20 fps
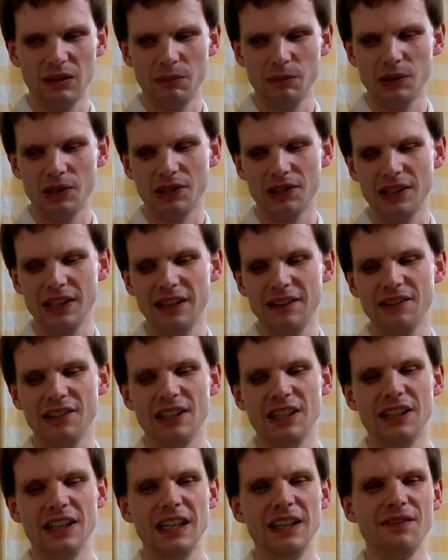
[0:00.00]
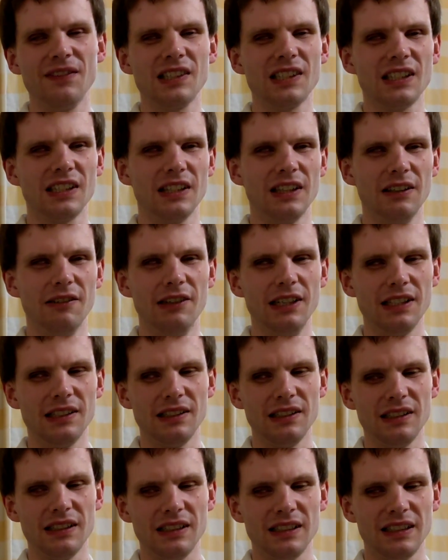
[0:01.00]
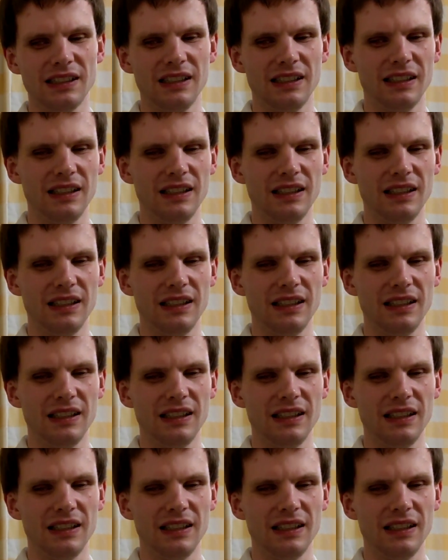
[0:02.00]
but on the Echo Aims there isn't,